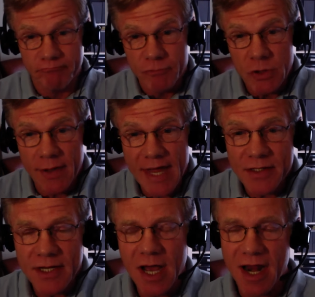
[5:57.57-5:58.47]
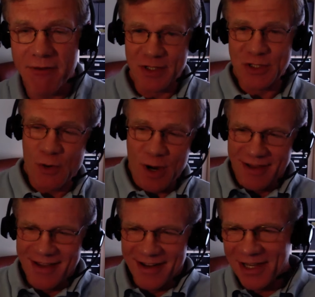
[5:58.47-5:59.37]
So that's kind of
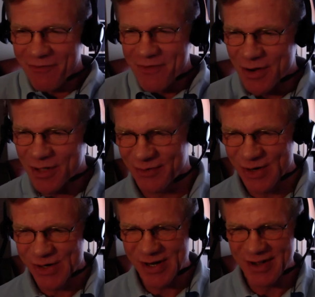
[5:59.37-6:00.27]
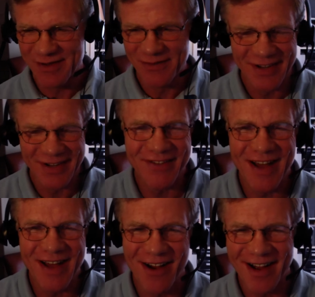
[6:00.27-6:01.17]
the Cliff Notes version of
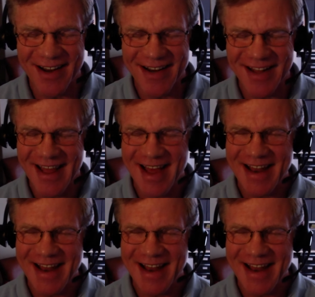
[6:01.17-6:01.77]
how I got into that.